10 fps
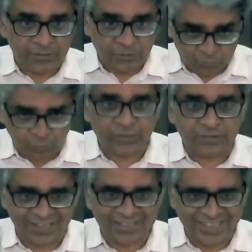to
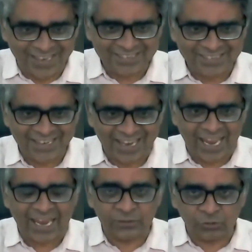reset that
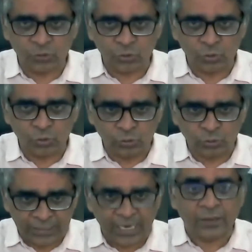and to
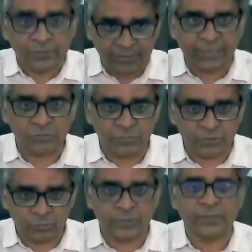enhance
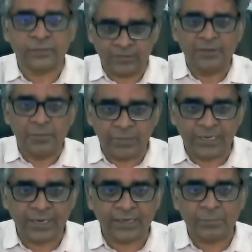engagement with
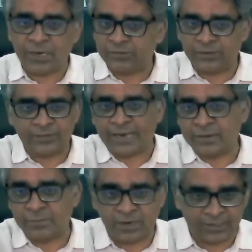middle-income countries in
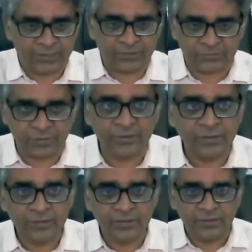Latin America and Asia.
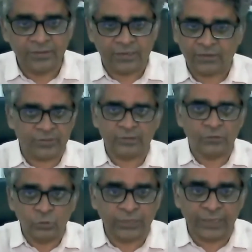Asia is
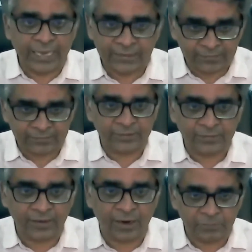losing
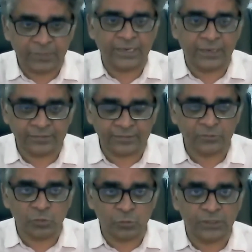LDCs. There aren't many
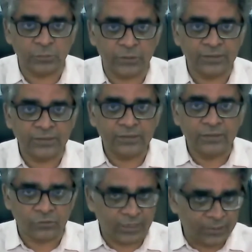LDCs to work with. So I'd